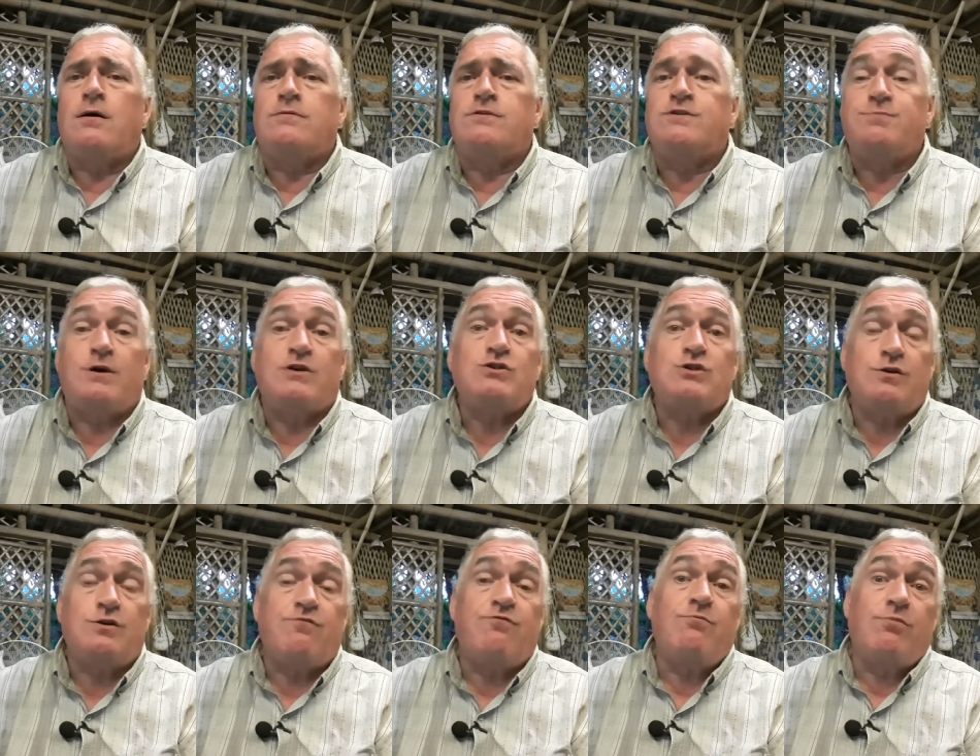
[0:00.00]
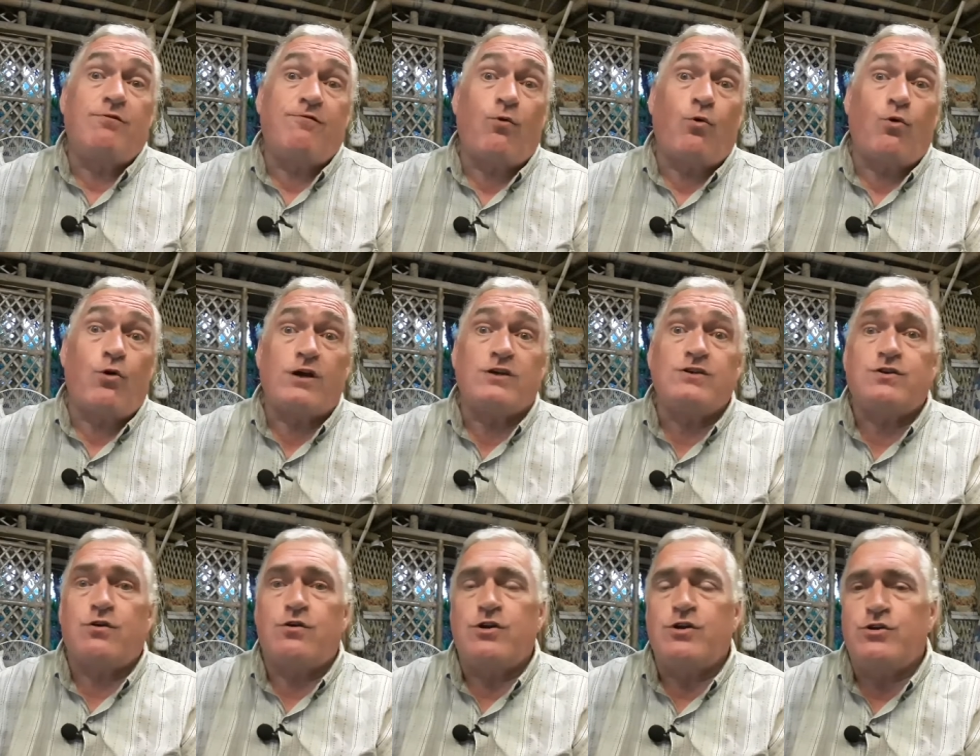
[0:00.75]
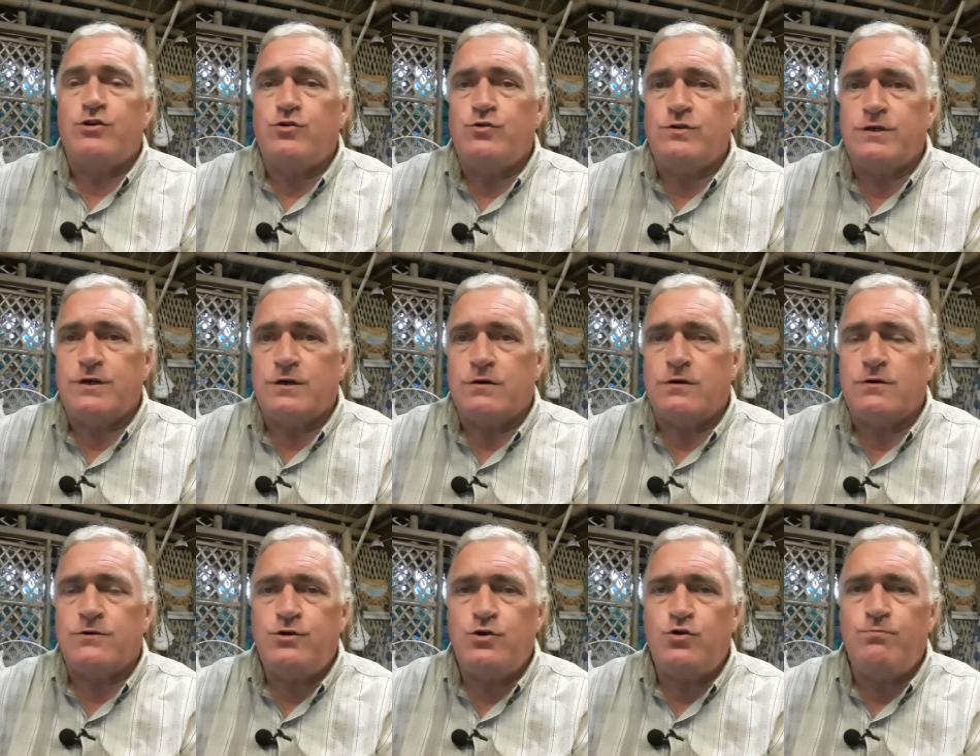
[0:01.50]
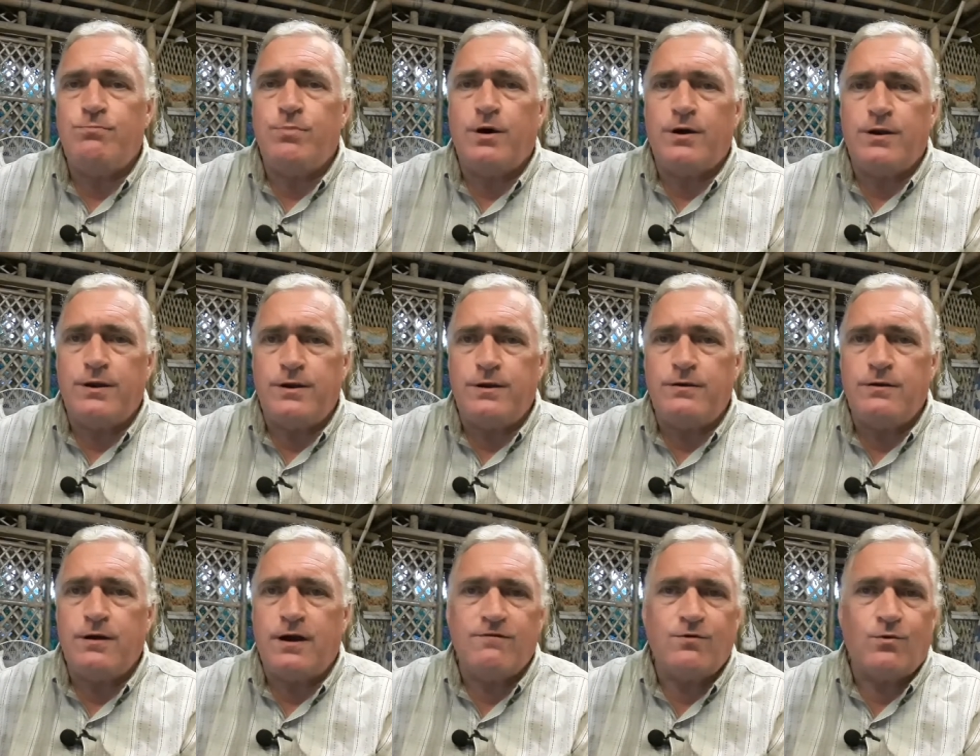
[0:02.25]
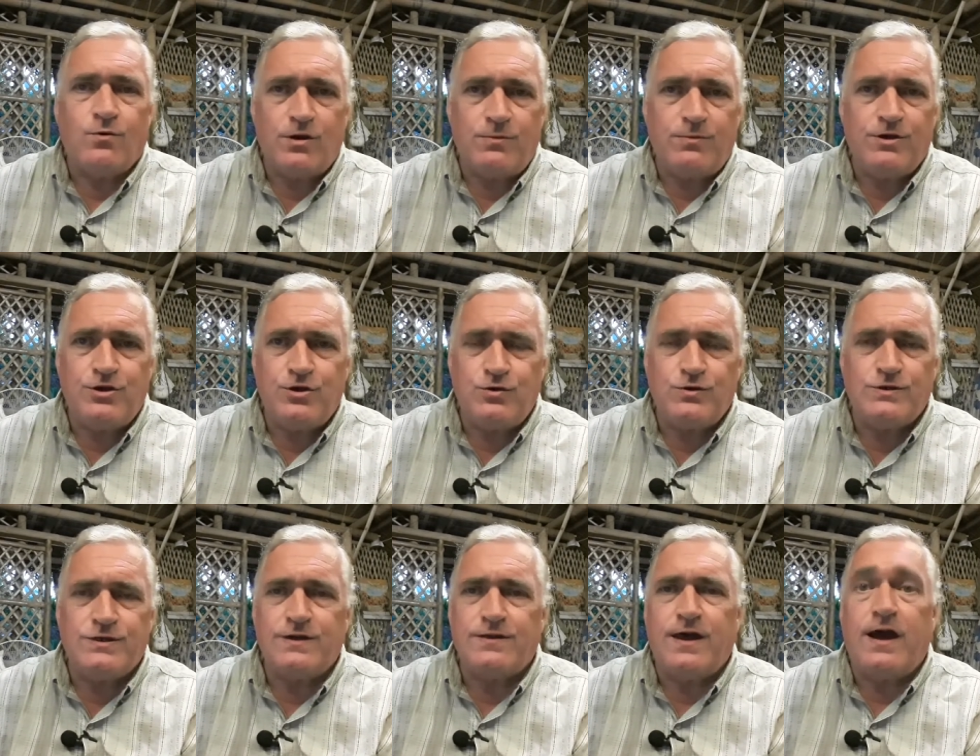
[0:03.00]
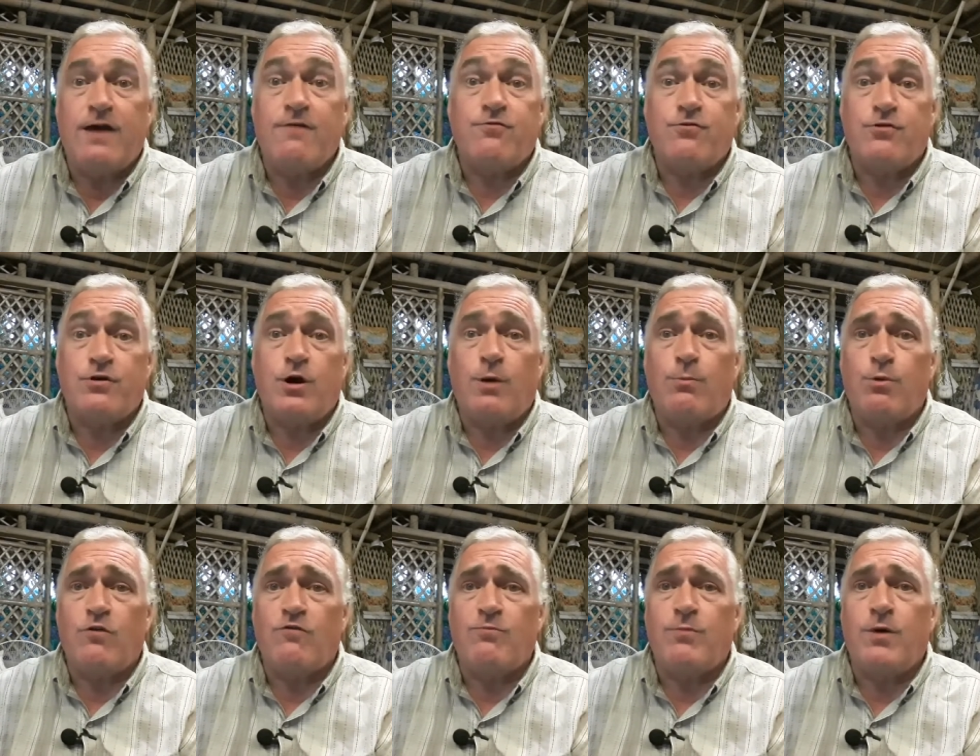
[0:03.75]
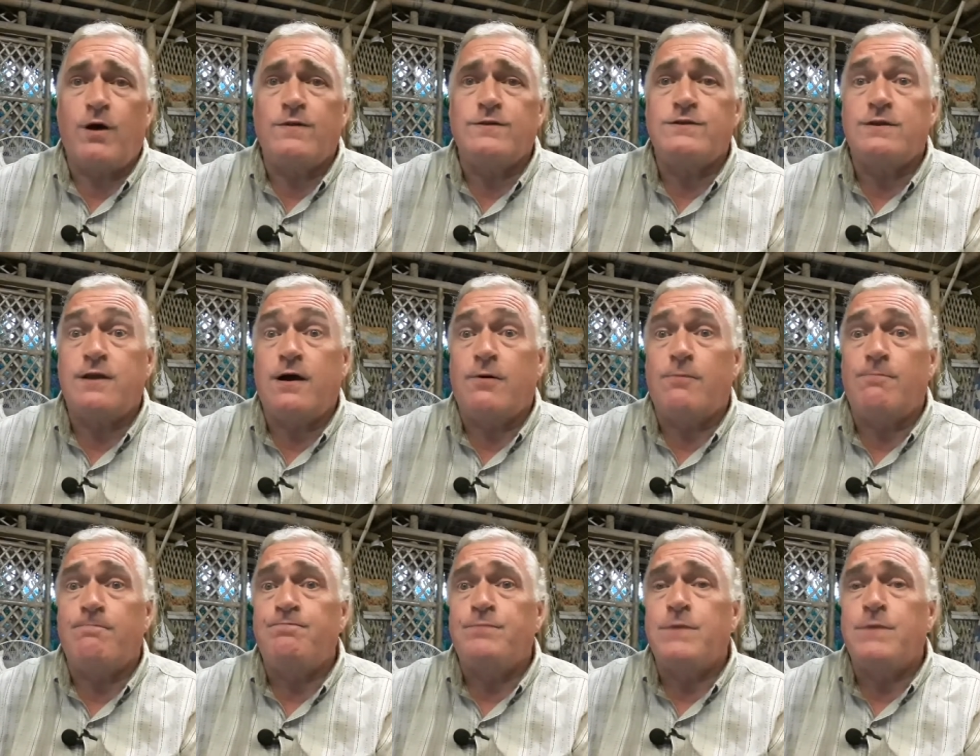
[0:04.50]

especially from before I started using TubeBuddy. I've only been using that for a couple of months now.